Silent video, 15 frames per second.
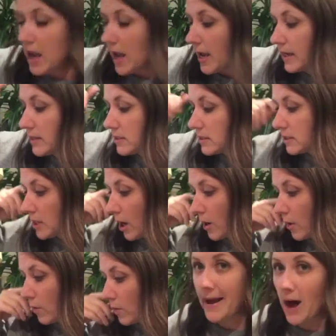and
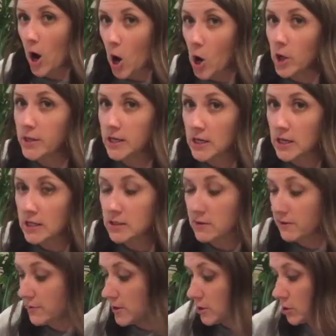so all the king's
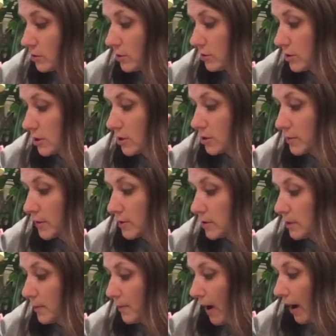officials are supposed
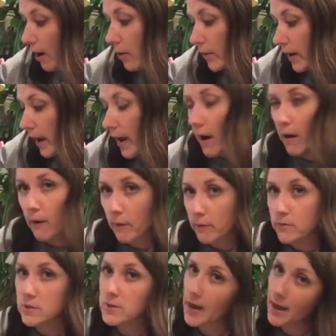to bow
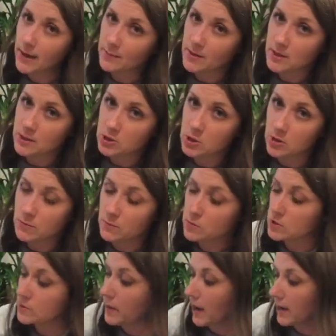down to Haman to show him
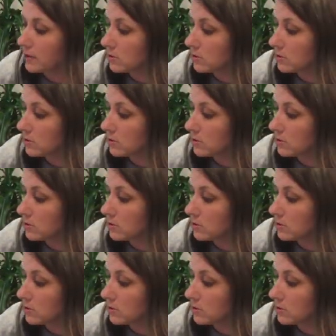respect.